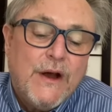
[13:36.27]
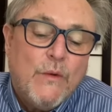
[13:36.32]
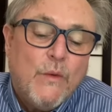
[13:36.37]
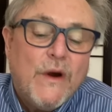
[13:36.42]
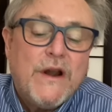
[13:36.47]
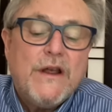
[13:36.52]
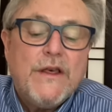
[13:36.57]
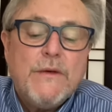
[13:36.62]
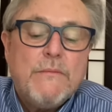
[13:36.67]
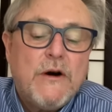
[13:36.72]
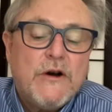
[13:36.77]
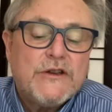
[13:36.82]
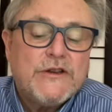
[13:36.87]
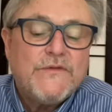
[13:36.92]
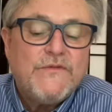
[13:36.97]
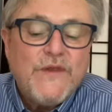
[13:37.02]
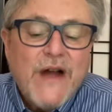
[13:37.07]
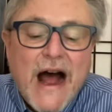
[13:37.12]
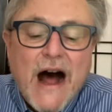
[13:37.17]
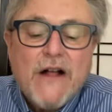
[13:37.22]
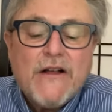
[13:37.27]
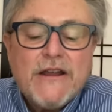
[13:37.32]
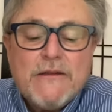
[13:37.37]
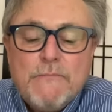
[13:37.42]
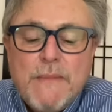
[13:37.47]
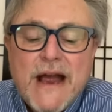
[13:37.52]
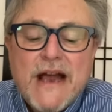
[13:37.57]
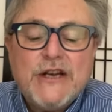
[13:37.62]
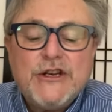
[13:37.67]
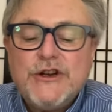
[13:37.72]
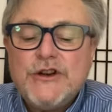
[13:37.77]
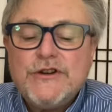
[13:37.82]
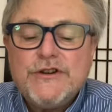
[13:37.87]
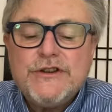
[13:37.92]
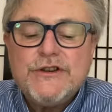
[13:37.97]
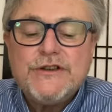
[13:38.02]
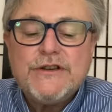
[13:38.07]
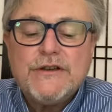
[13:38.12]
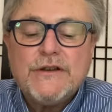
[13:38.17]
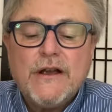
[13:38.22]
One of the most valid
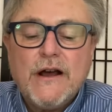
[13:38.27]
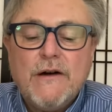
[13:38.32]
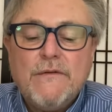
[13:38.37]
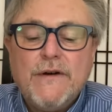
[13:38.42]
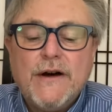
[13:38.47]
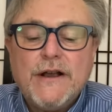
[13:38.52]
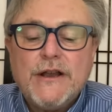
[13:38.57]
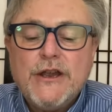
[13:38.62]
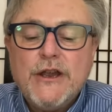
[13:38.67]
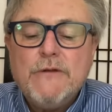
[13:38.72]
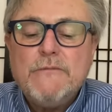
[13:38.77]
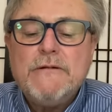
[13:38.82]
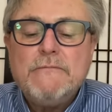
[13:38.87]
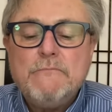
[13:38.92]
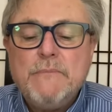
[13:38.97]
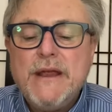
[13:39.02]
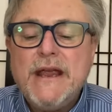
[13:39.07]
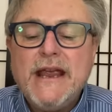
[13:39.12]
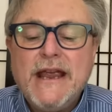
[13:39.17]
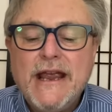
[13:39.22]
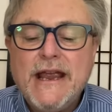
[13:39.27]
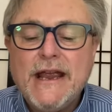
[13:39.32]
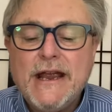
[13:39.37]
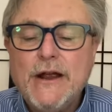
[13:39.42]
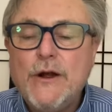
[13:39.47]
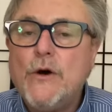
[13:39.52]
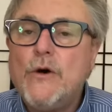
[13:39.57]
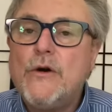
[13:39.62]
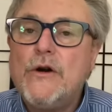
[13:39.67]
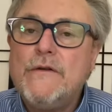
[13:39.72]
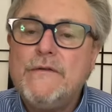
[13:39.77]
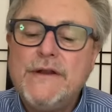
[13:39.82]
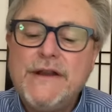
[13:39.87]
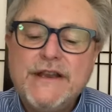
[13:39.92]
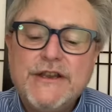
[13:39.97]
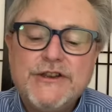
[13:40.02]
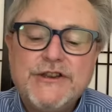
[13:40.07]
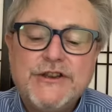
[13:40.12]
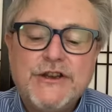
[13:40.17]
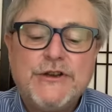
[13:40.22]
measures of a human being or of an
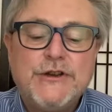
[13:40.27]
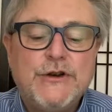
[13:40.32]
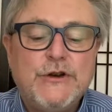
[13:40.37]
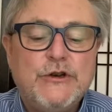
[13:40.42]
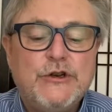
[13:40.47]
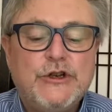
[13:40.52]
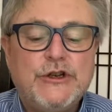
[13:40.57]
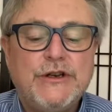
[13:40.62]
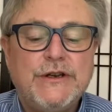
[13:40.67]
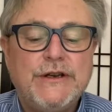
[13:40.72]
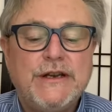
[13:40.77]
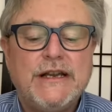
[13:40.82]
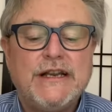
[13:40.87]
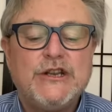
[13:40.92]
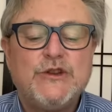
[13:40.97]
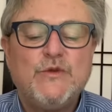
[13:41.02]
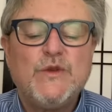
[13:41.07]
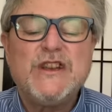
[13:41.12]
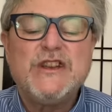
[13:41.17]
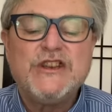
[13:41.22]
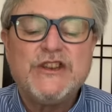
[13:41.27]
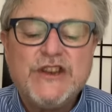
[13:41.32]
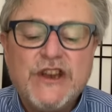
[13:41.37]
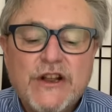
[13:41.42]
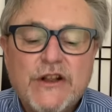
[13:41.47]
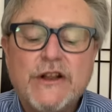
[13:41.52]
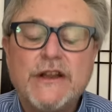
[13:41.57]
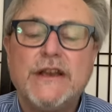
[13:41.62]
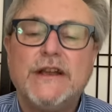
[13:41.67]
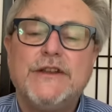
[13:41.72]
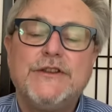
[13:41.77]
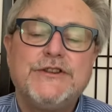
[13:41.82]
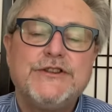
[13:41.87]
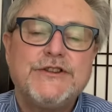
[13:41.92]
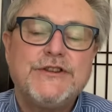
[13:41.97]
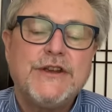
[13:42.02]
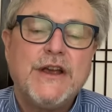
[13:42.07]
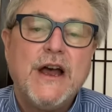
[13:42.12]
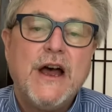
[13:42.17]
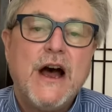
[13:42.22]
institution is
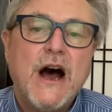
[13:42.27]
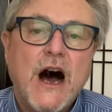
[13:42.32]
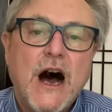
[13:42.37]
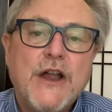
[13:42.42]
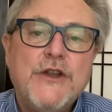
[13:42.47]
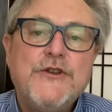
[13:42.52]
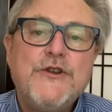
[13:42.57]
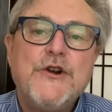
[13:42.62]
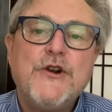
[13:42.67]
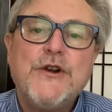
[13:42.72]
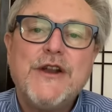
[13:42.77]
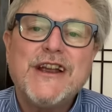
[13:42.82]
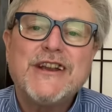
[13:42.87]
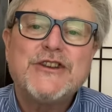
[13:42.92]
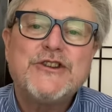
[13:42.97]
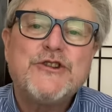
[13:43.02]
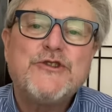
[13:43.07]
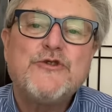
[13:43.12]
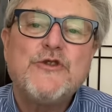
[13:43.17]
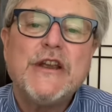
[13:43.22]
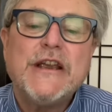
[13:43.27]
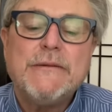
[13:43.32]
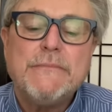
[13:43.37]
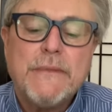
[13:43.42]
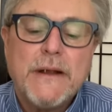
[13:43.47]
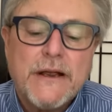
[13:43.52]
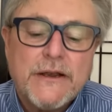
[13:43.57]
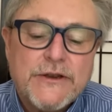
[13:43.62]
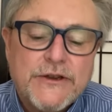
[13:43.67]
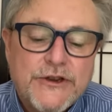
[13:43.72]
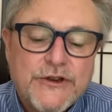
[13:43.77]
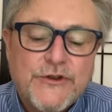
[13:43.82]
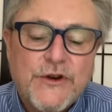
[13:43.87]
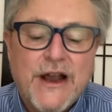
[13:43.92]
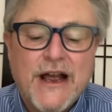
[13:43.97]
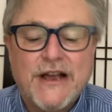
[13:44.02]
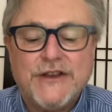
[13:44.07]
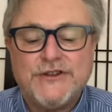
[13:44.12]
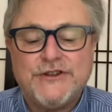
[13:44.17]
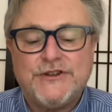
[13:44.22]
resilience under extreme
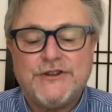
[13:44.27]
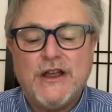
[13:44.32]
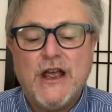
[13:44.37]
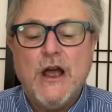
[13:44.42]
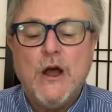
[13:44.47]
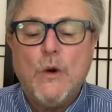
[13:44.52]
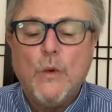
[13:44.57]
stress.